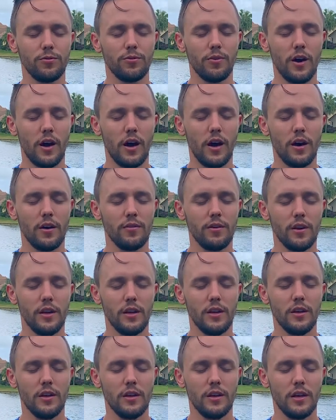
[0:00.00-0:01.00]
5,
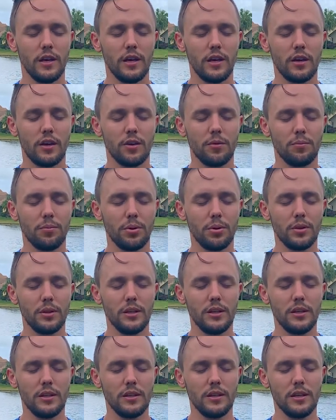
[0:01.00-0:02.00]
and
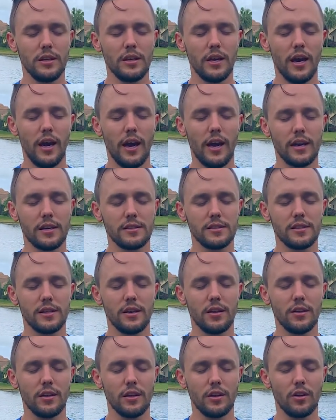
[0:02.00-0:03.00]
completely
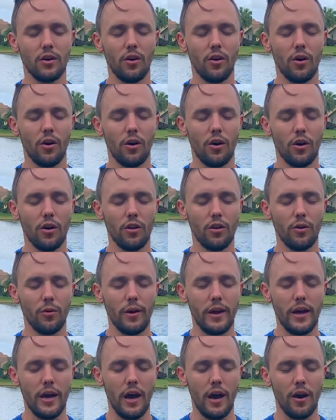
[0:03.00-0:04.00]
exhaling all the
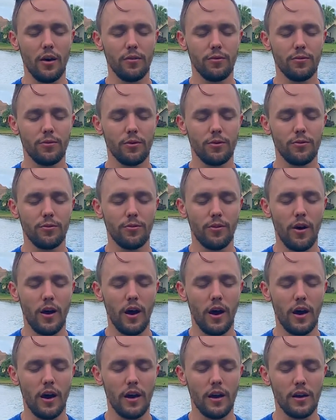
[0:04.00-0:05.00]
way out for
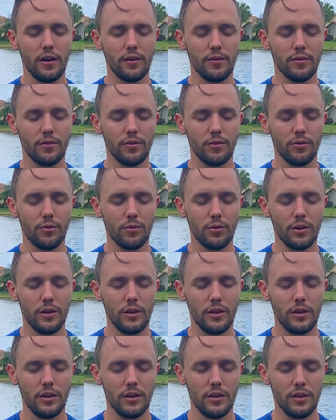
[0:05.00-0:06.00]
5,
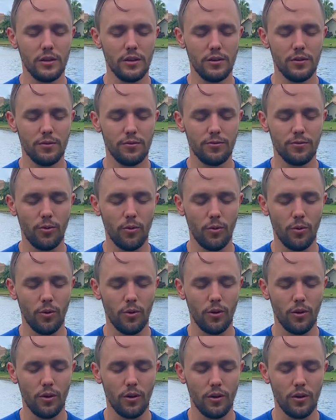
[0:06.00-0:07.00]
3,
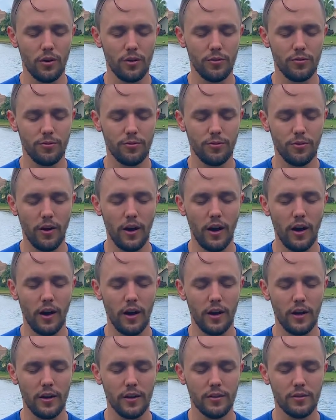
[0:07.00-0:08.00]
4,
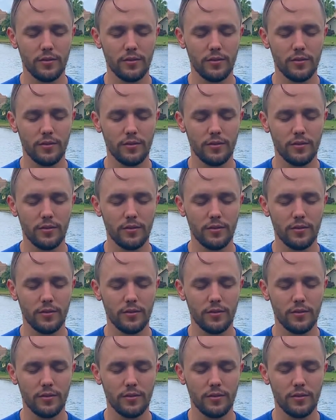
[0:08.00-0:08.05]
5.